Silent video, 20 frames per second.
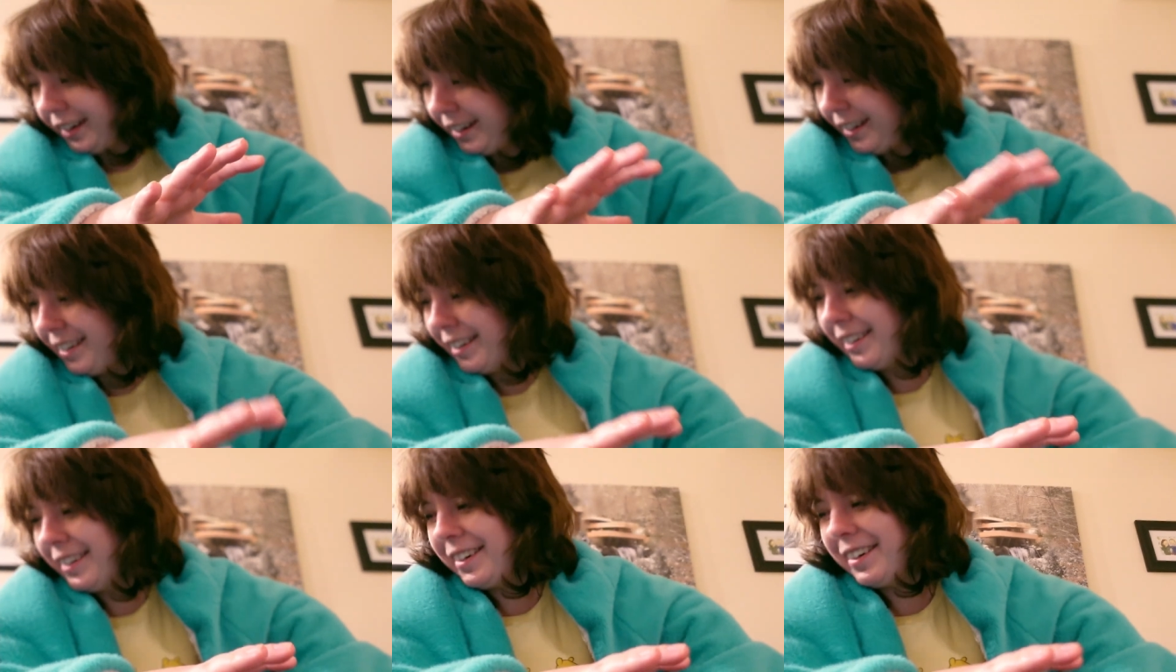
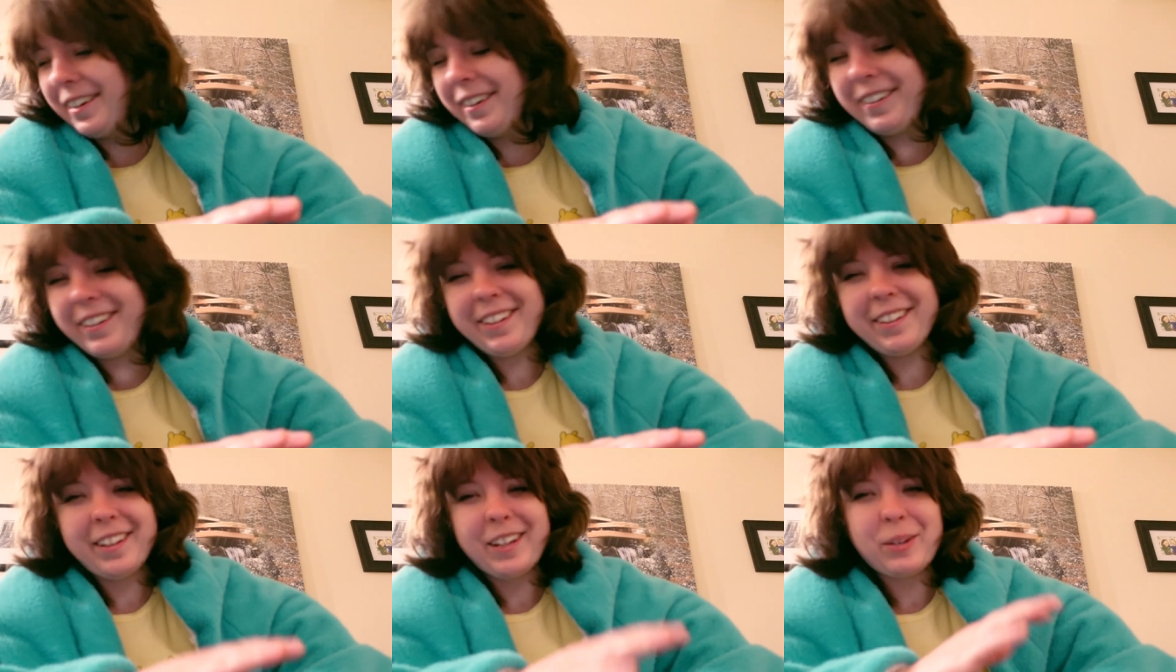You know
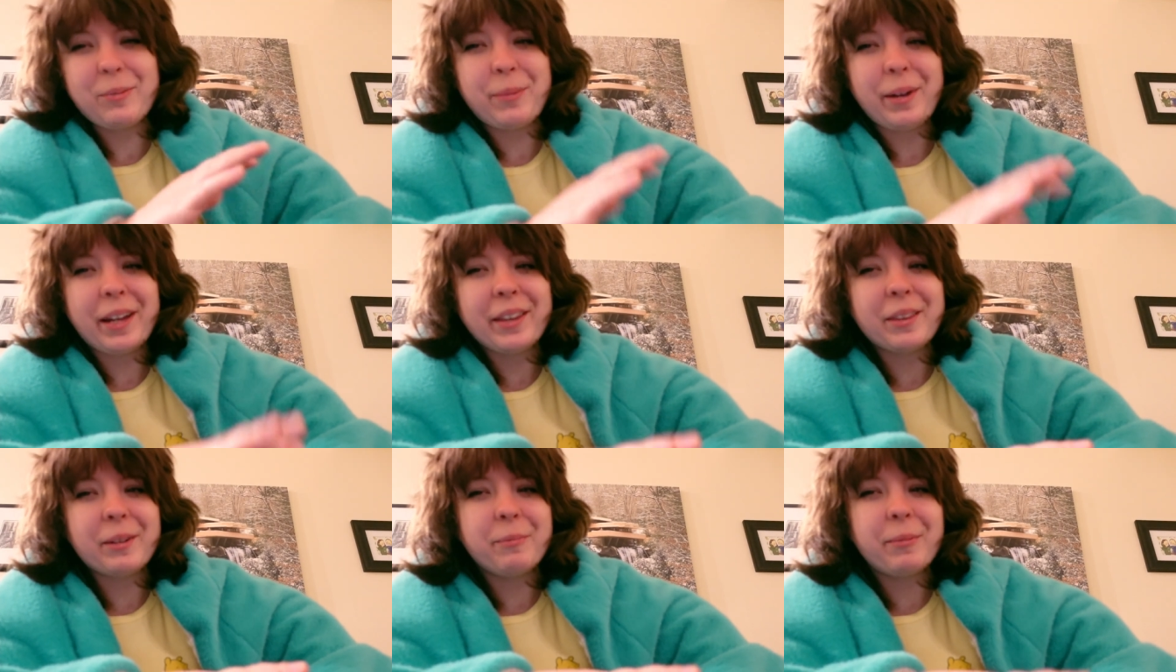what, like
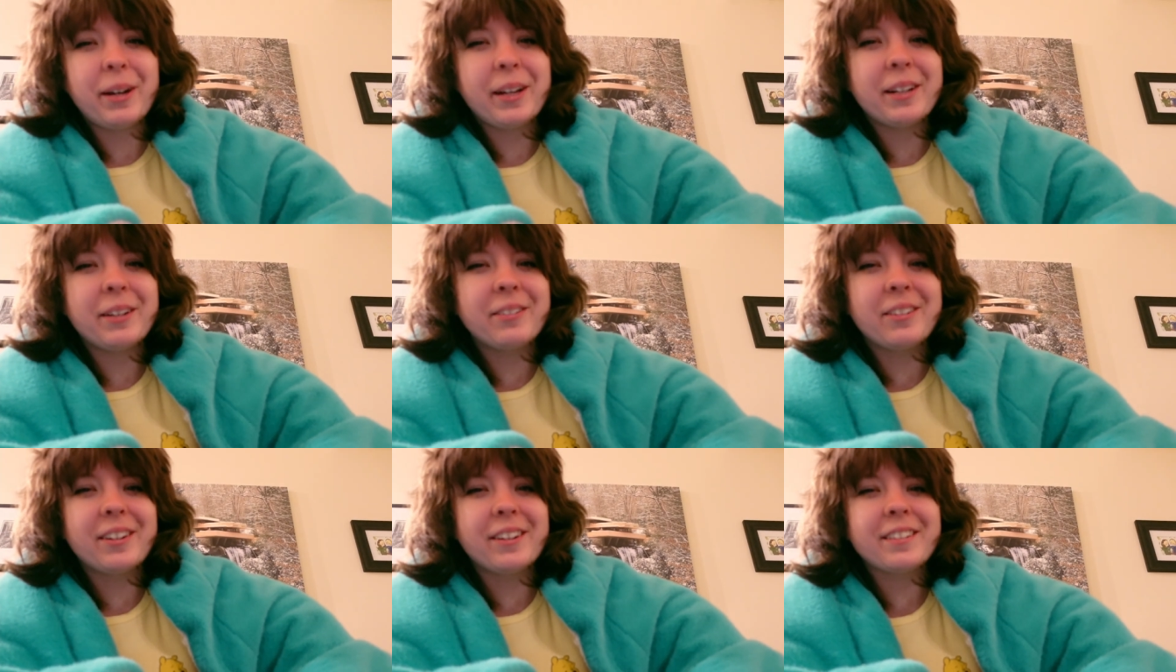Bath and
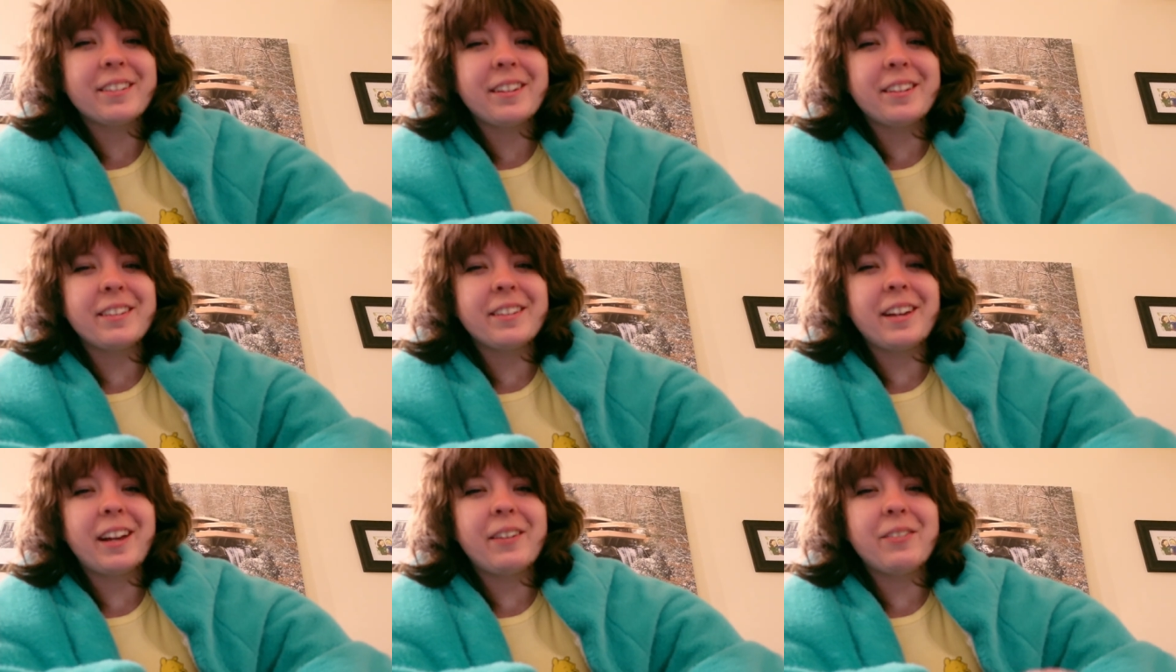Body Works, how
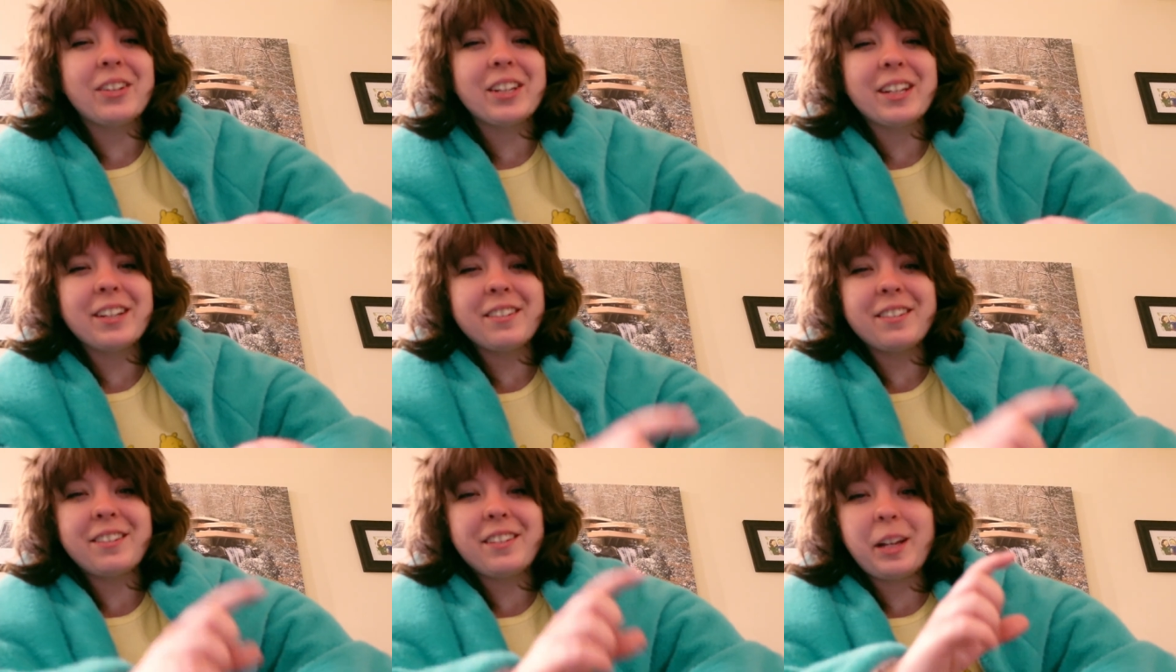they have like
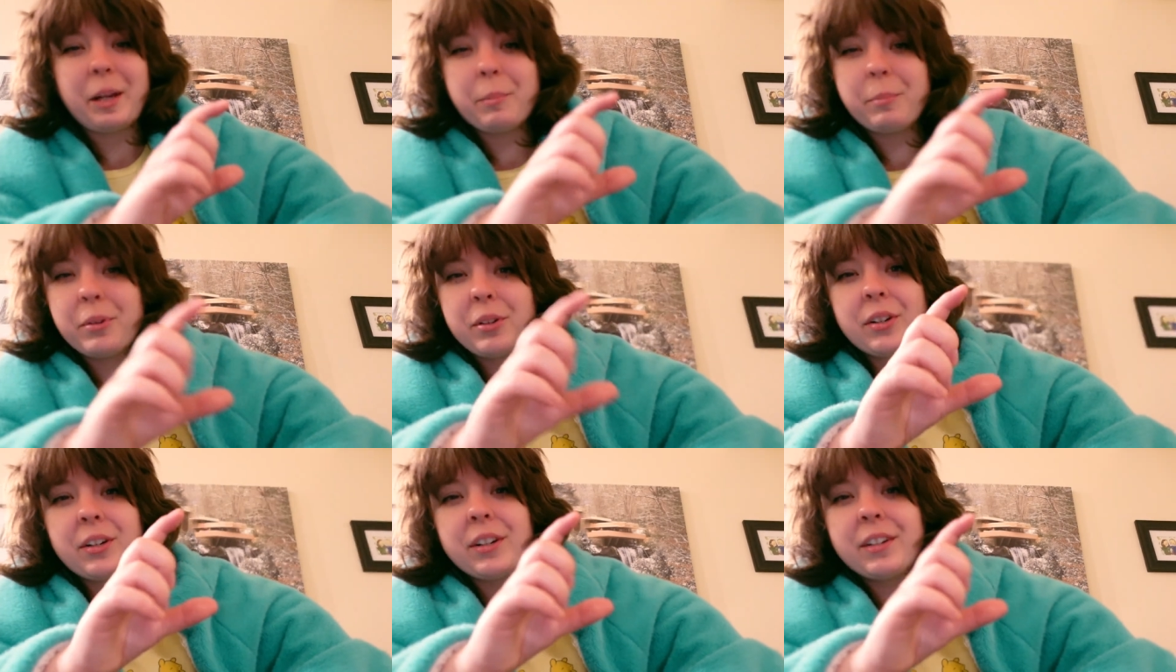a
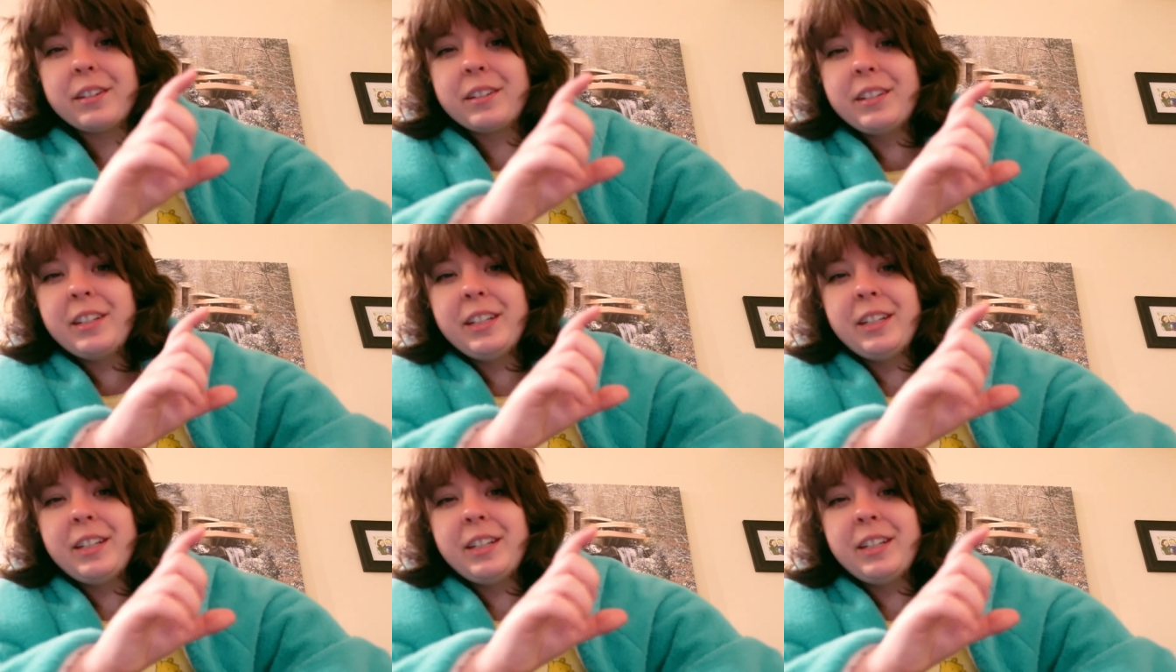sampler,